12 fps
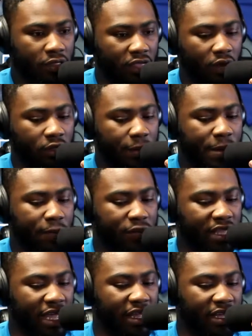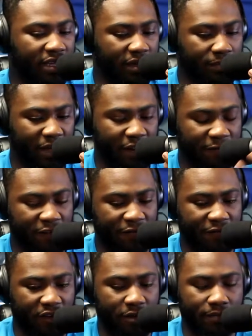the only people that
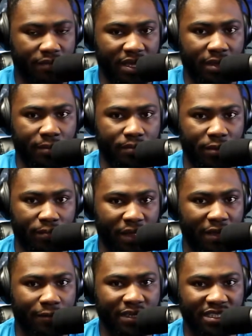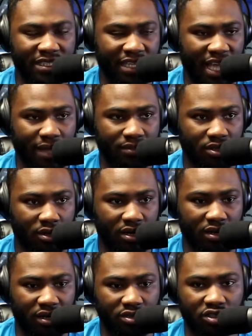benefit from playing preseason games
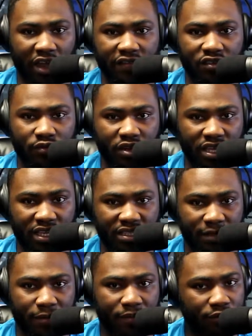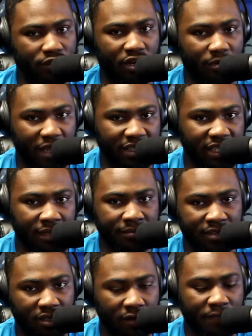are undrafted rookies and people trying to make
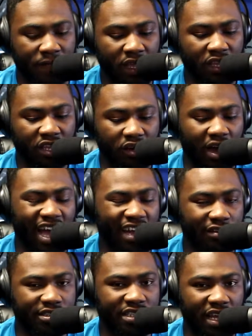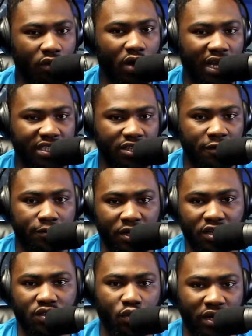teams. So, I understand why certain
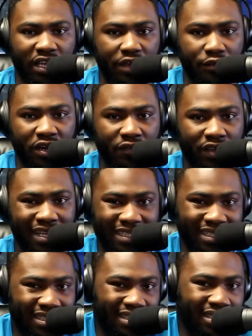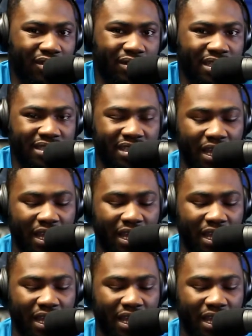players want to get rid of it, because it's low-key